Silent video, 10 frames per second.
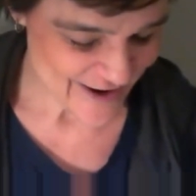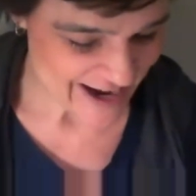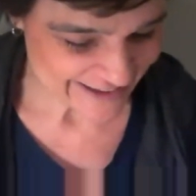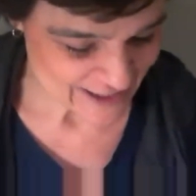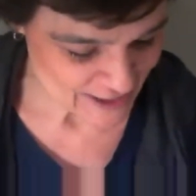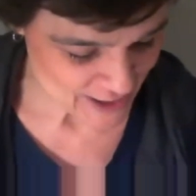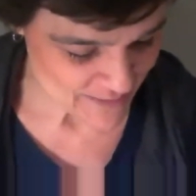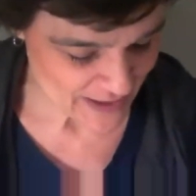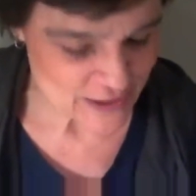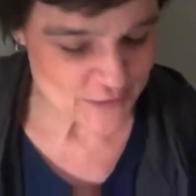right, let's look
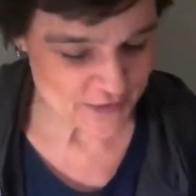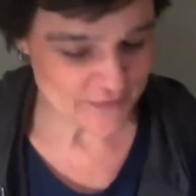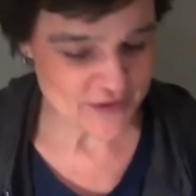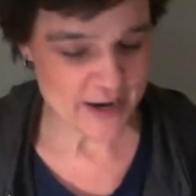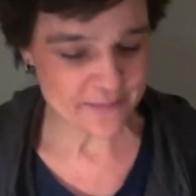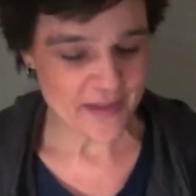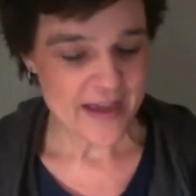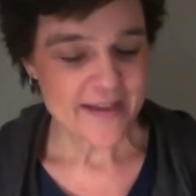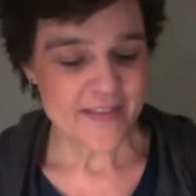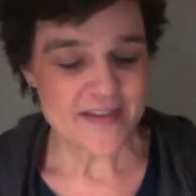at page 50.
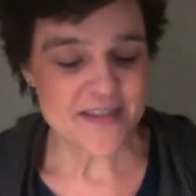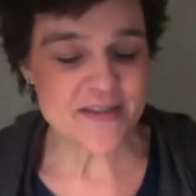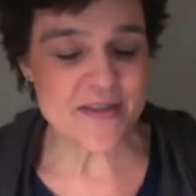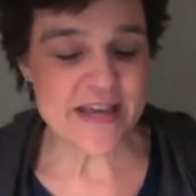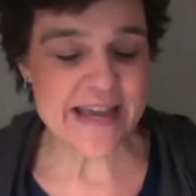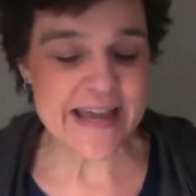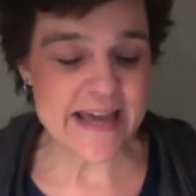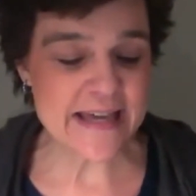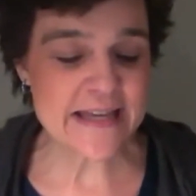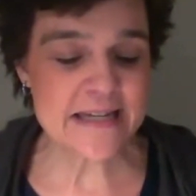This is the
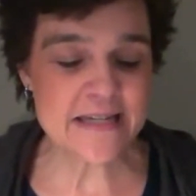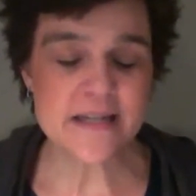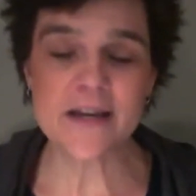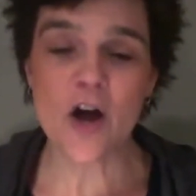end